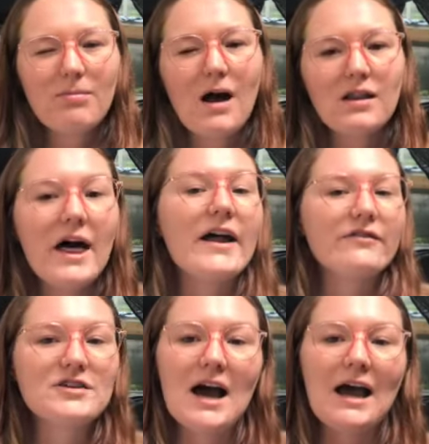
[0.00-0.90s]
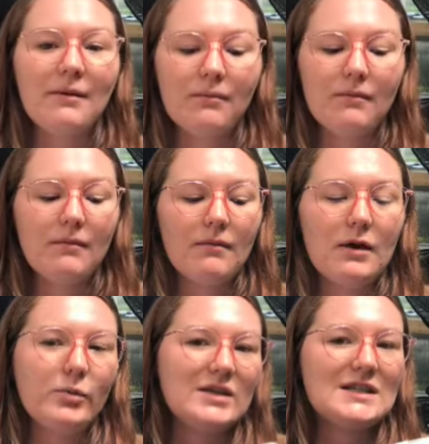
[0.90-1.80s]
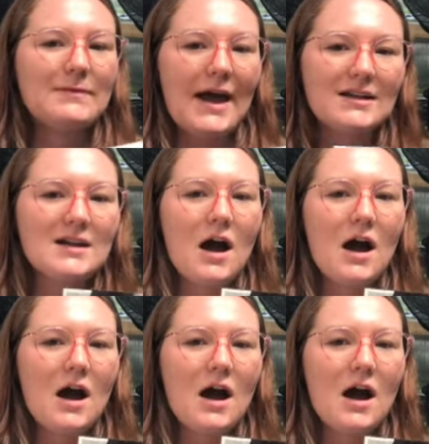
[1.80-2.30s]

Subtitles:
A lot of time was spent